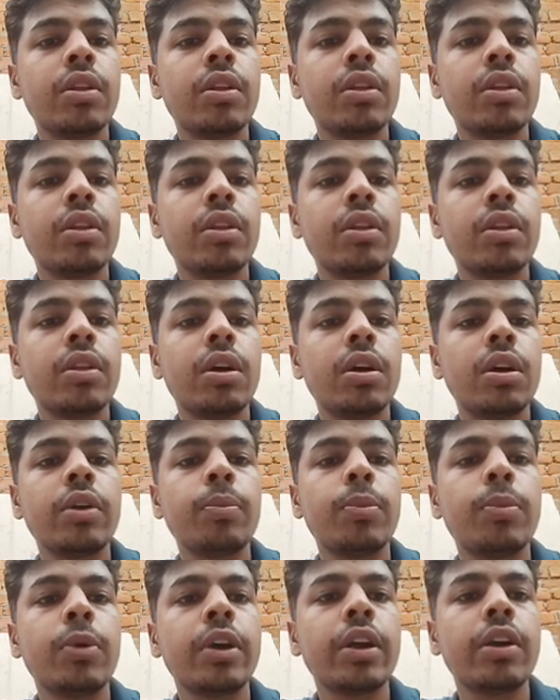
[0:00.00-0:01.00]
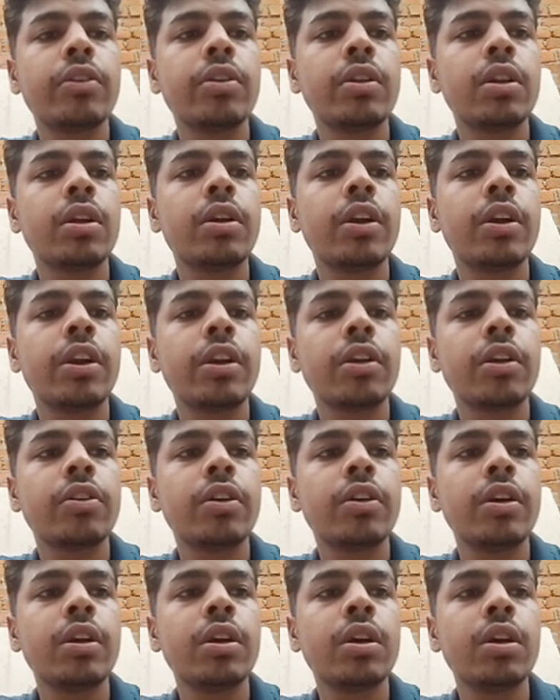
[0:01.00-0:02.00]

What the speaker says: no duplicates in the dataset.